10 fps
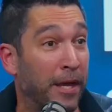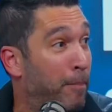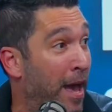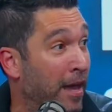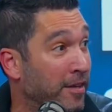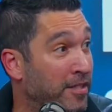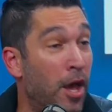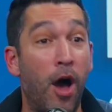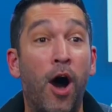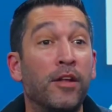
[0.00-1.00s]
of big
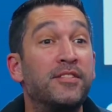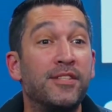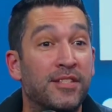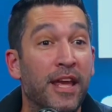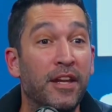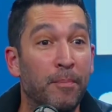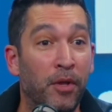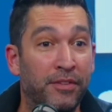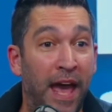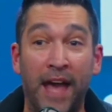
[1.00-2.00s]
banks, yep.
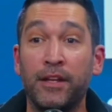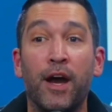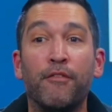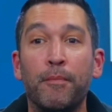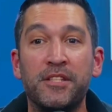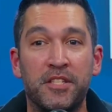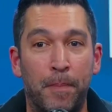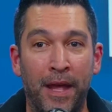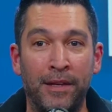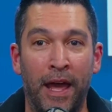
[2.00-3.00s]
unsustainable debt, government
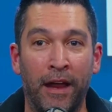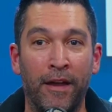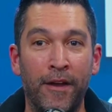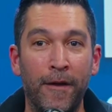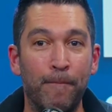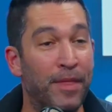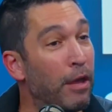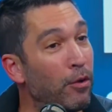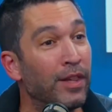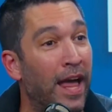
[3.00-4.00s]
spending.
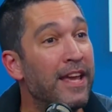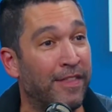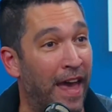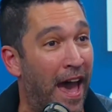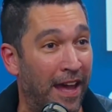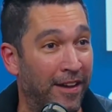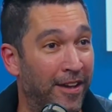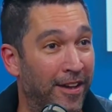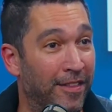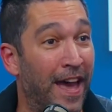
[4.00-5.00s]
They don't like that.
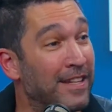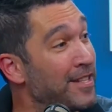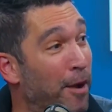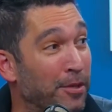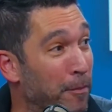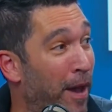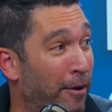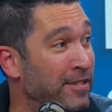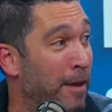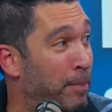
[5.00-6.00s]
That's not what the
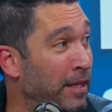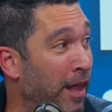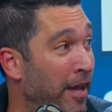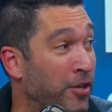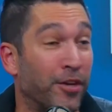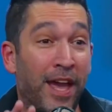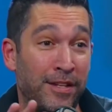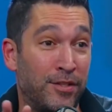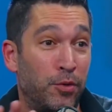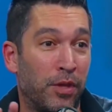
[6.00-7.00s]
powers that be like. You're
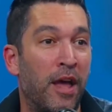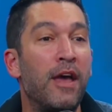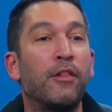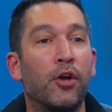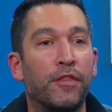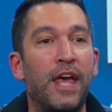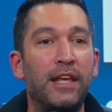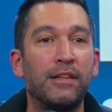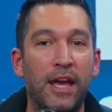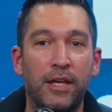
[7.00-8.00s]
getting too close. Look,
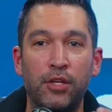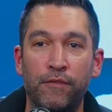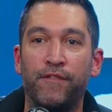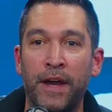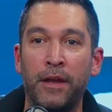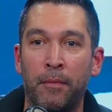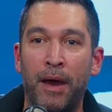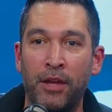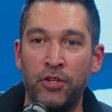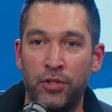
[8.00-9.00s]
they like you fighting
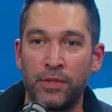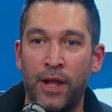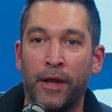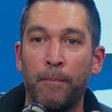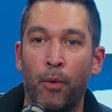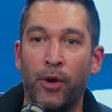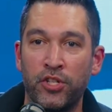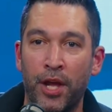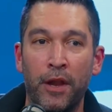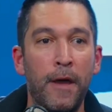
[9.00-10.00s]
about issues like
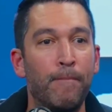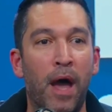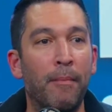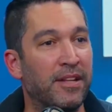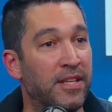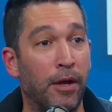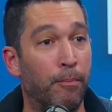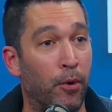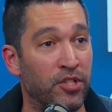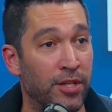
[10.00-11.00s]
abortion. Now, I'm not
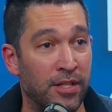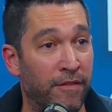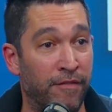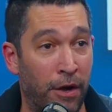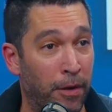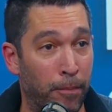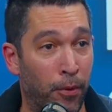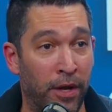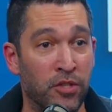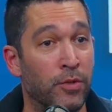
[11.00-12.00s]
saying abortion isn't a very
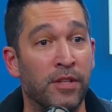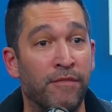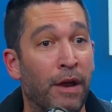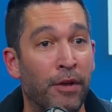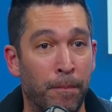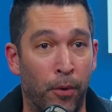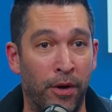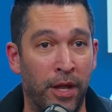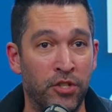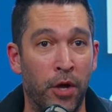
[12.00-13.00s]
important issue. It's a very
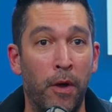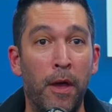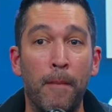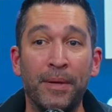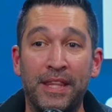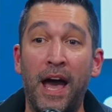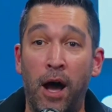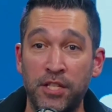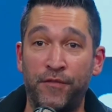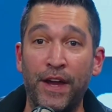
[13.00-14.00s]
important issue. But
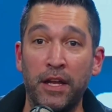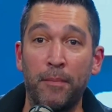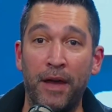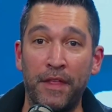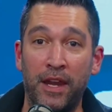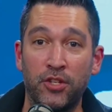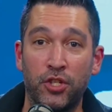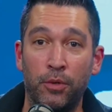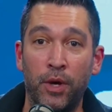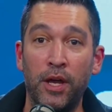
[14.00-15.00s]
the, us fighting about that
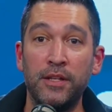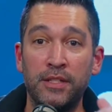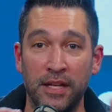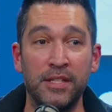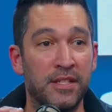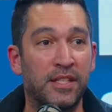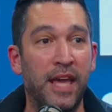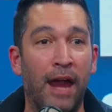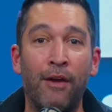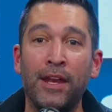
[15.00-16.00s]
issue doesn't
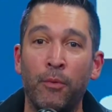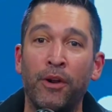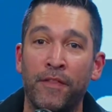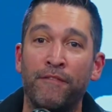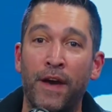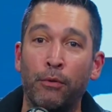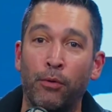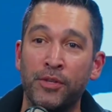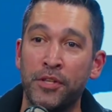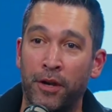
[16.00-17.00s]
scare anyone at the
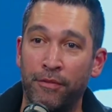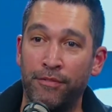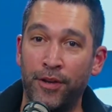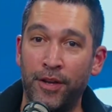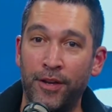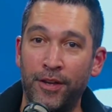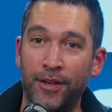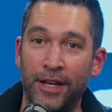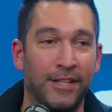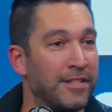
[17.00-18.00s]
Federal Reserve.
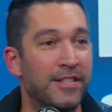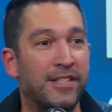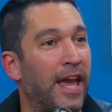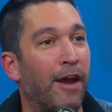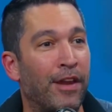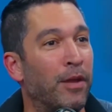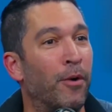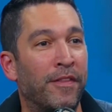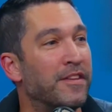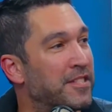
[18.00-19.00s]
It doesn't scare
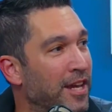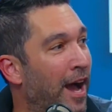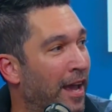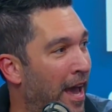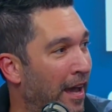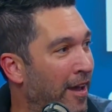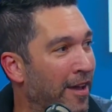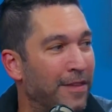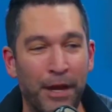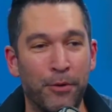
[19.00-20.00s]
anyone in the CIA.
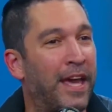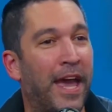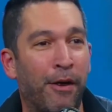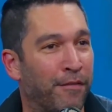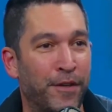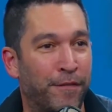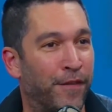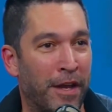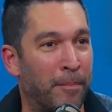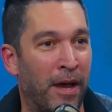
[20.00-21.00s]
They don't care if
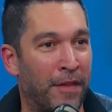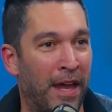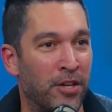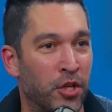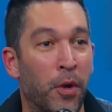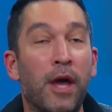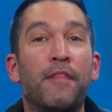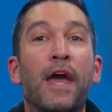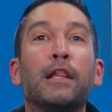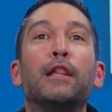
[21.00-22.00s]
you fight about that issue.
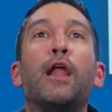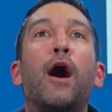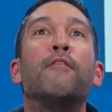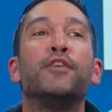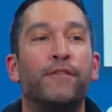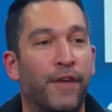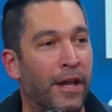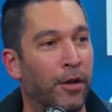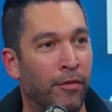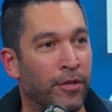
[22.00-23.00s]
They love you
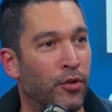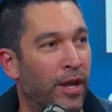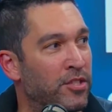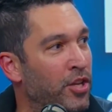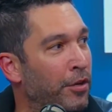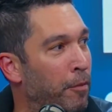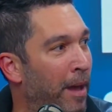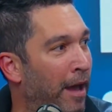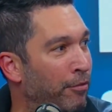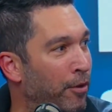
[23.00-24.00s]
fighting over
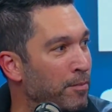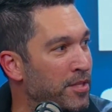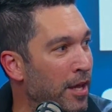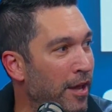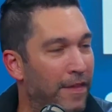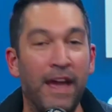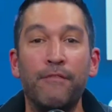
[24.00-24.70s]
transgender bathrooms. Yep.